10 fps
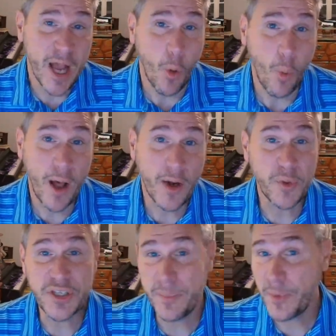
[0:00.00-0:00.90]
what
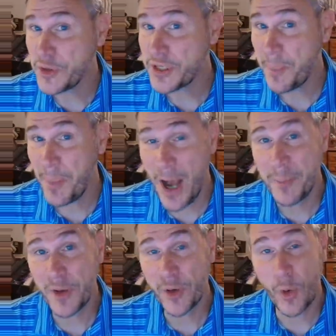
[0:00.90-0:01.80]
was the most
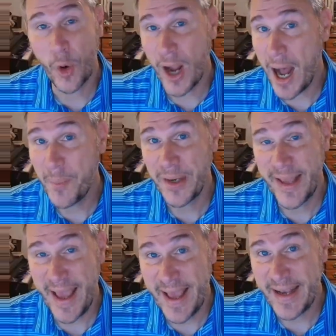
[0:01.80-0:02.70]
popular or common
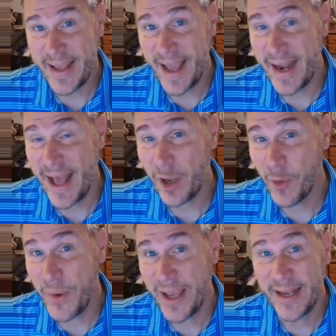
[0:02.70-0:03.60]
candy at
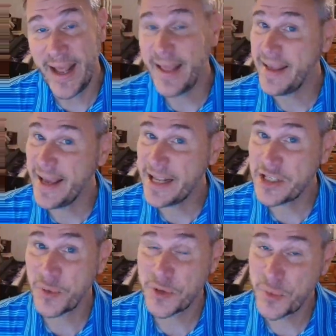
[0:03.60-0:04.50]
Halloween? And the
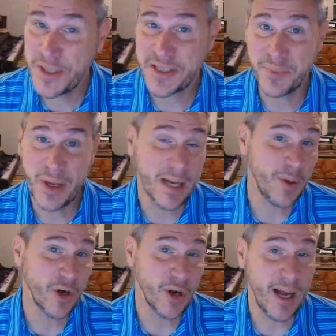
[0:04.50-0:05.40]
answer was Reese's Peanut
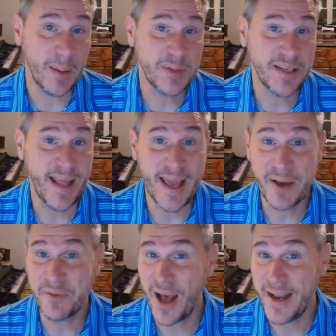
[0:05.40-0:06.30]
Butter Cups. Today,
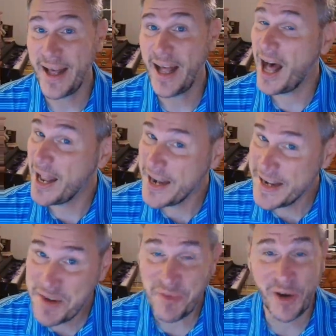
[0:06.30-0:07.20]
I've got a
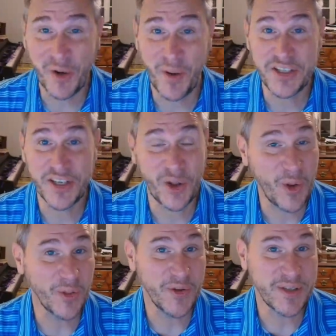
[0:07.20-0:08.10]
different question
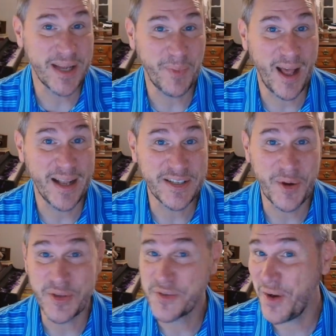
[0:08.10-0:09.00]
along those same lines, though
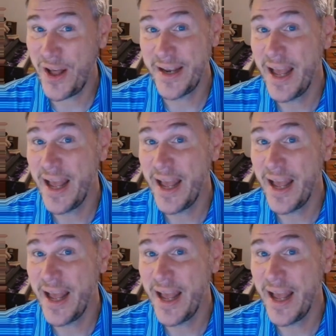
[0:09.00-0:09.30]
it's fun.